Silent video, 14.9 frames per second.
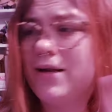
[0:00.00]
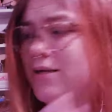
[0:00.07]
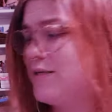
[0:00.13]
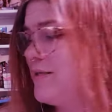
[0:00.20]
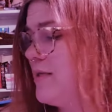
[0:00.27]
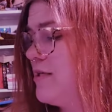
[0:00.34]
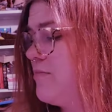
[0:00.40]

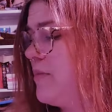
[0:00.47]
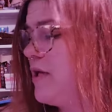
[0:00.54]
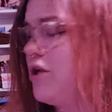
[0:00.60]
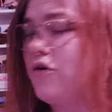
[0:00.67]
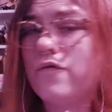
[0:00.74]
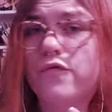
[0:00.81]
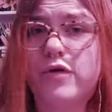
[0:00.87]
does this mean
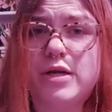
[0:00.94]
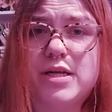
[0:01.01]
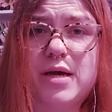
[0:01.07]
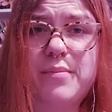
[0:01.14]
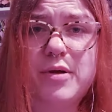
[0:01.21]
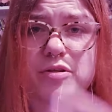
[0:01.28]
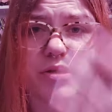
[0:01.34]
your free
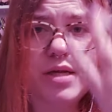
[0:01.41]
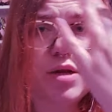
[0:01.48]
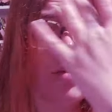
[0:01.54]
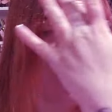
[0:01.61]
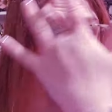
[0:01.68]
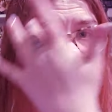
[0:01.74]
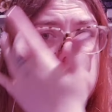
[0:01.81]
time outside
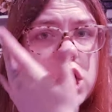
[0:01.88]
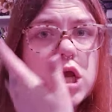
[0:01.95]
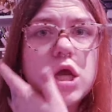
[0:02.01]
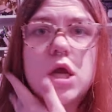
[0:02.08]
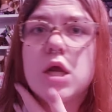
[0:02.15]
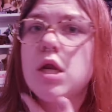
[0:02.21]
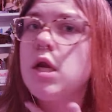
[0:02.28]
of work?